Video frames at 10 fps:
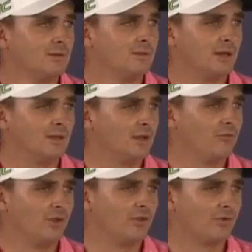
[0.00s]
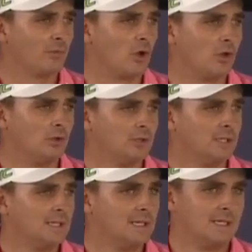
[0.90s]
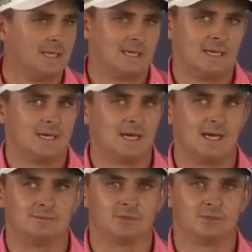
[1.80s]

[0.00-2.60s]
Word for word: 33 feet from the hole. Uh,